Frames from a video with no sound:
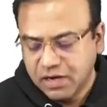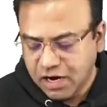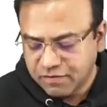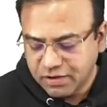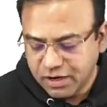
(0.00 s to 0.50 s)

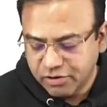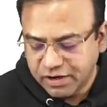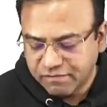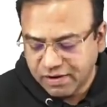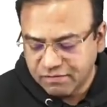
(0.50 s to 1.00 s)
After the
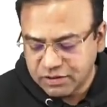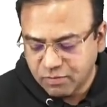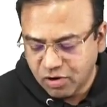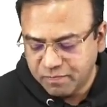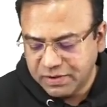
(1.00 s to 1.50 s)
aortic valve, the
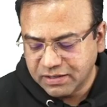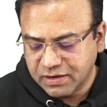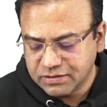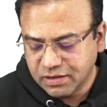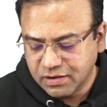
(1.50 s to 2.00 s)
small peak
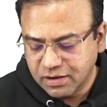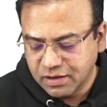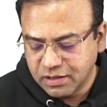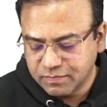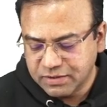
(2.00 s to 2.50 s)
that is
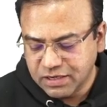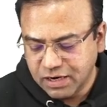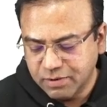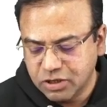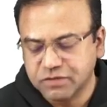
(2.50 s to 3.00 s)
occurring is
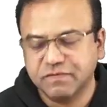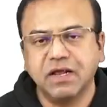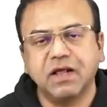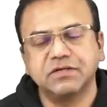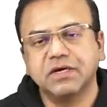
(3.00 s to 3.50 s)
basically because of the
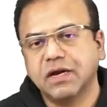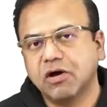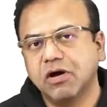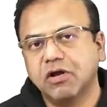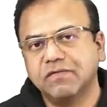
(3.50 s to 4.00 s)
elastic
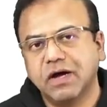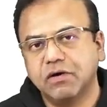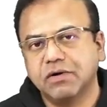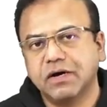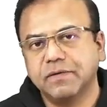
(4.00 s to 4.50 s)
recoil of the
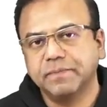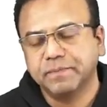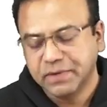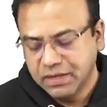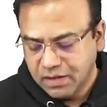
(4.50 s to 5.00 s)
aorta,
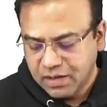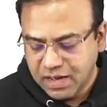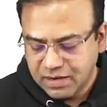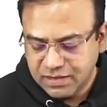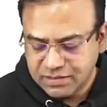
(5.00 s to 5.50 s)

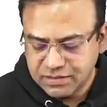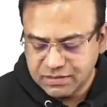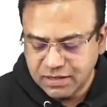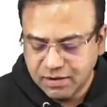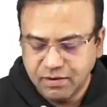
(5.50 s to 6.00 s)
and this
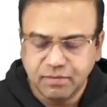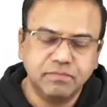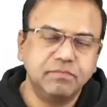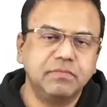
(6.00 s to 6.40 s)
is the